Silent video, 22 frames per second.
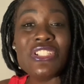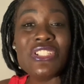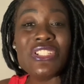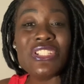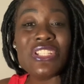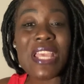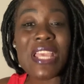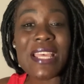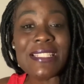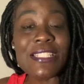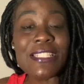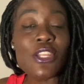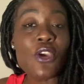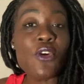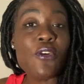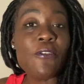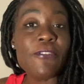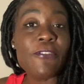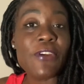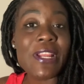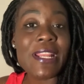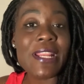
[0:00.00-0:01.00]
just
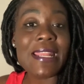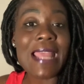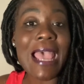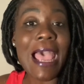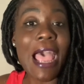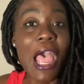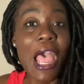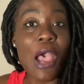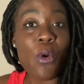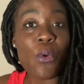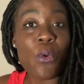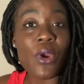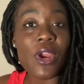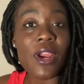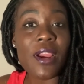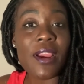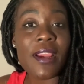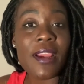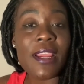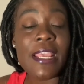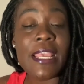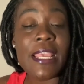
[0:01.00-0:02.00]
over an
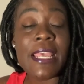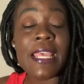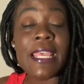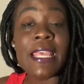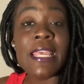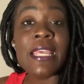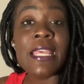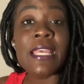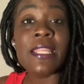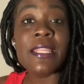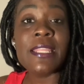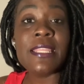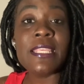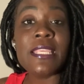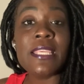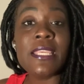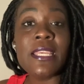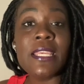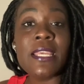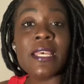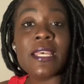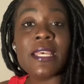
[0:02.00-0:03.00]
hour.
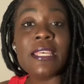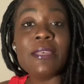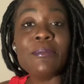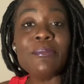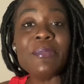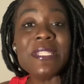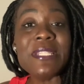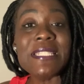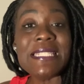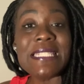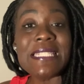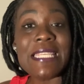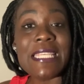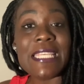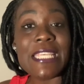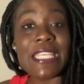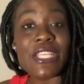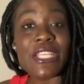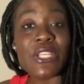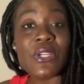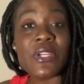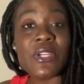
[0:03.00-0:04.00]
The embassy
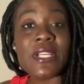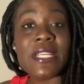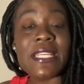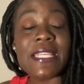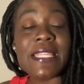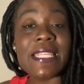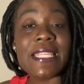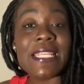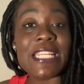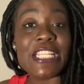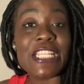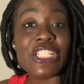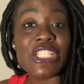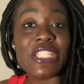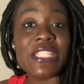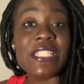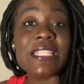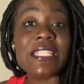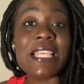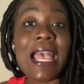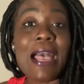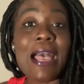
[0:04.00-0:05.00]
here in the
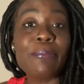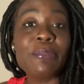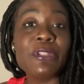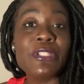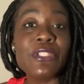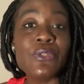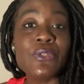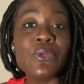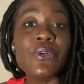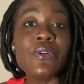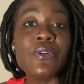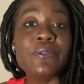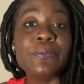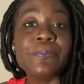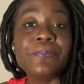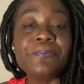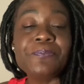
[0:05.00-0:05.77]
nation's capital